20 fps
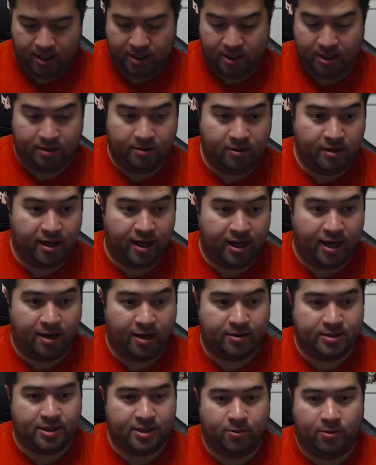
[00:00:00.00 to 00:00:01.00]
do now
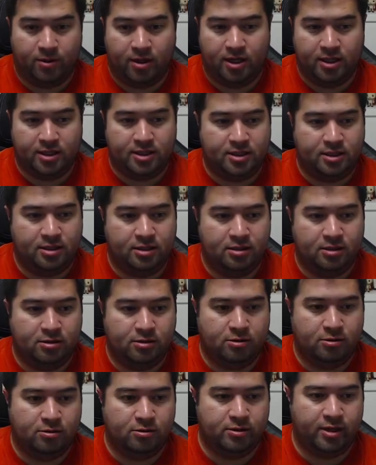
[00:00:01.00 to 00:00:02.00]
is I want to